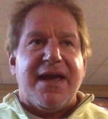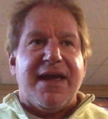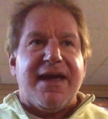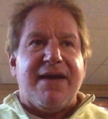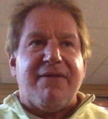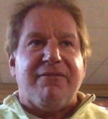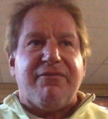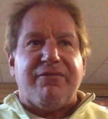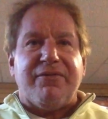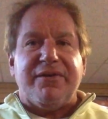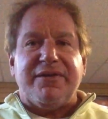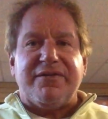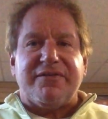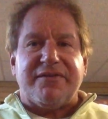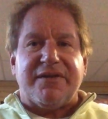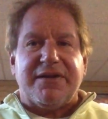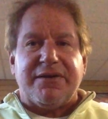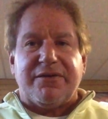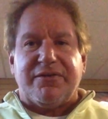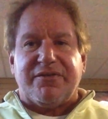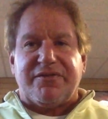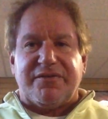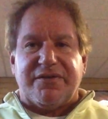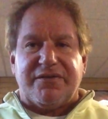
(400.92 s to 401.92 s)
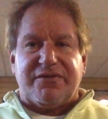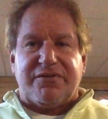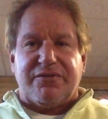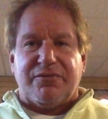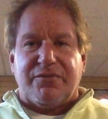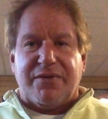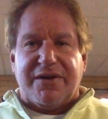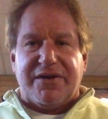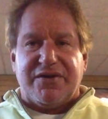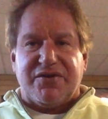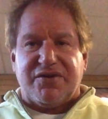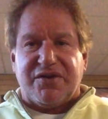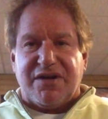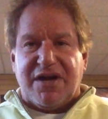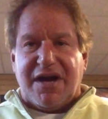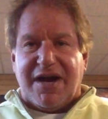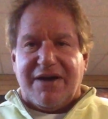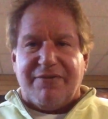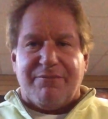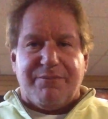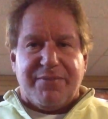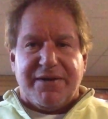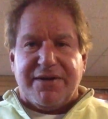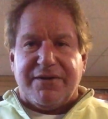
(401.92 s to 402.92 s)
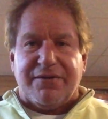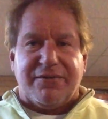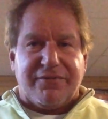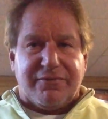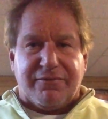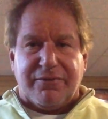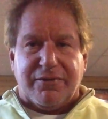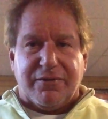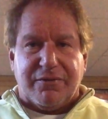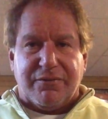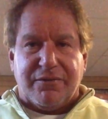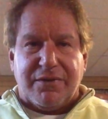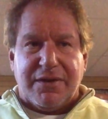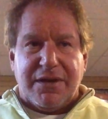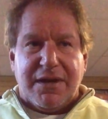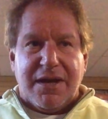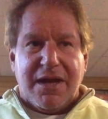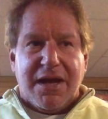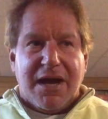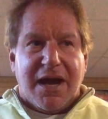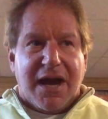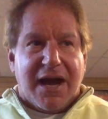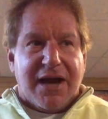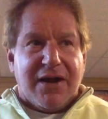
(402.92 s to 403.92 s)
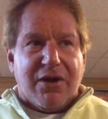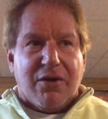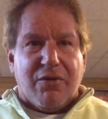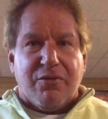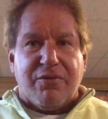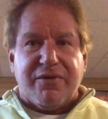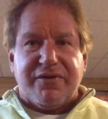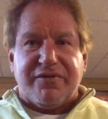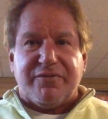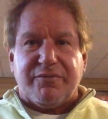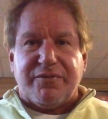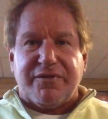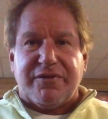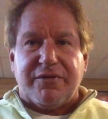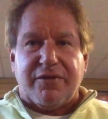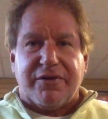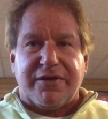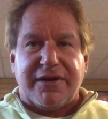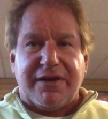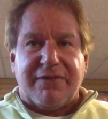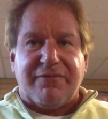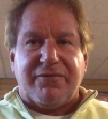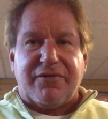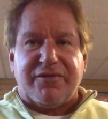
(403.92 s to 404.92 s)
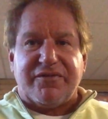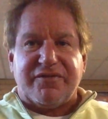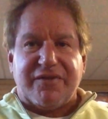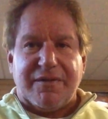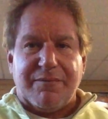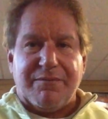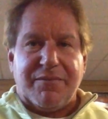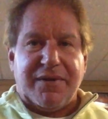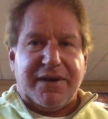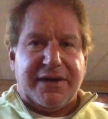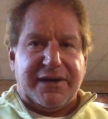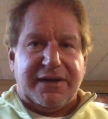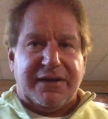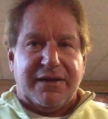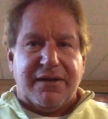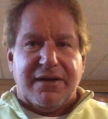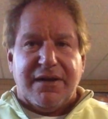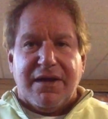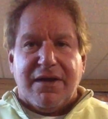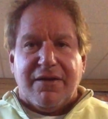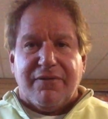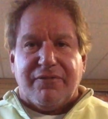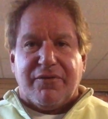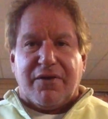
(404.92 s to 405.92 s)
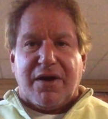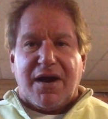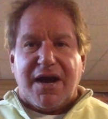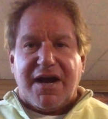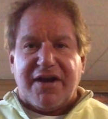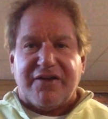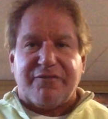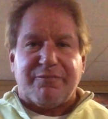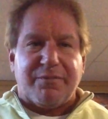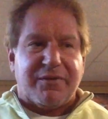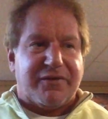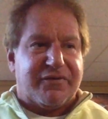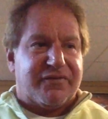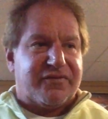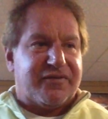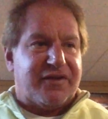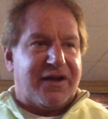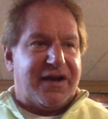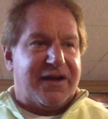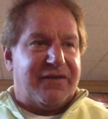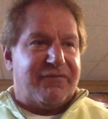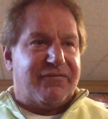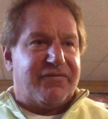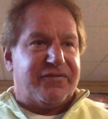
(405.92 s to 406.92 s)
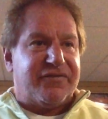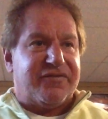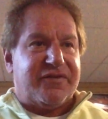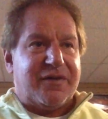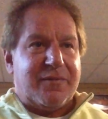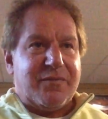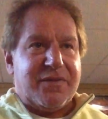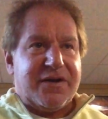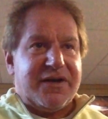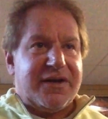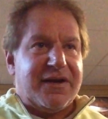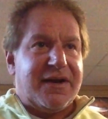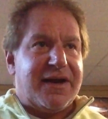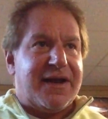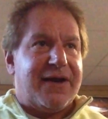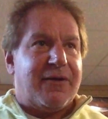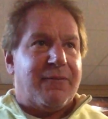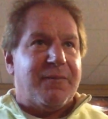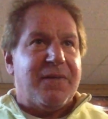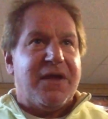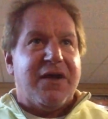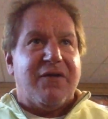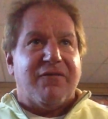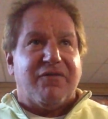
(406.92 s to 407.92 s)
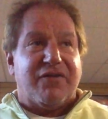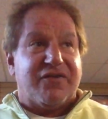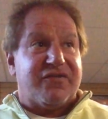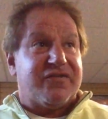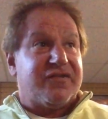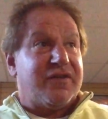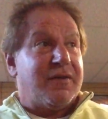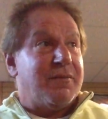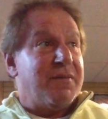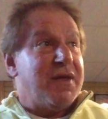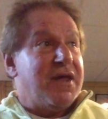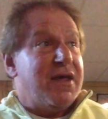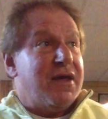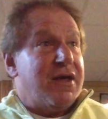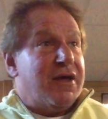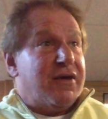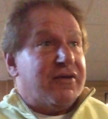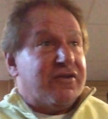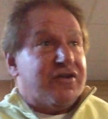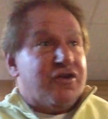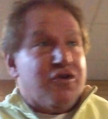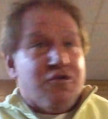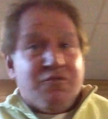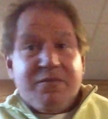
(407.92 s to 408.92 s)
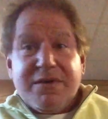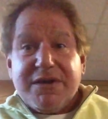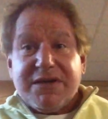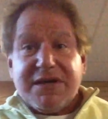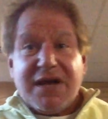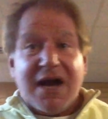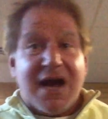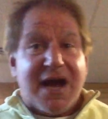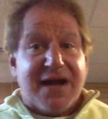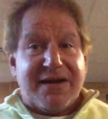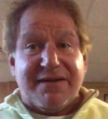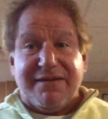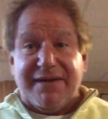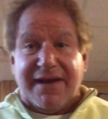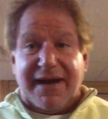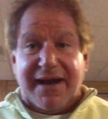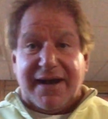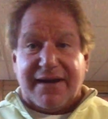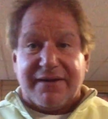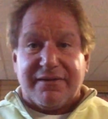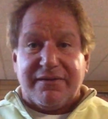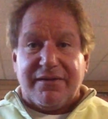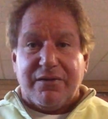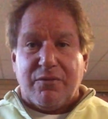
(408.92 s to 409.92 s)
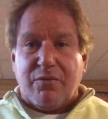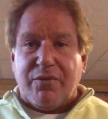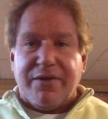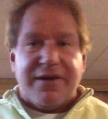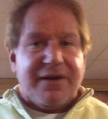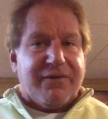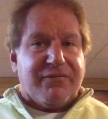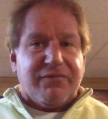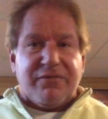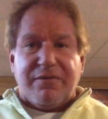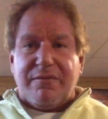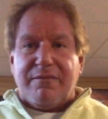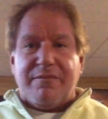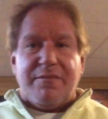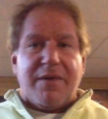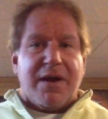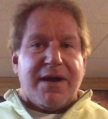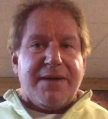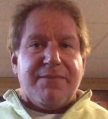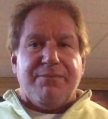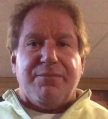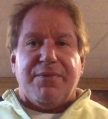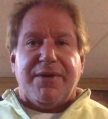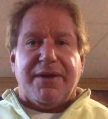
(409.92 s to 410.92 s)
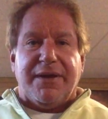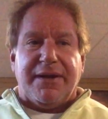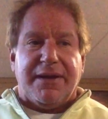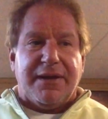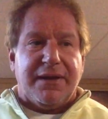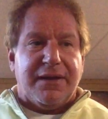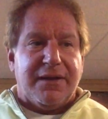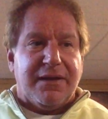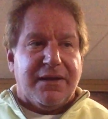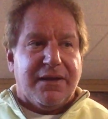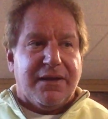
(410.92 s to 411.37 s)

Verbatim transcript: every single situation I've been through, I always was looking for somebody, for a hospital sign, for somebody to help, for some human contact, whatever it might be.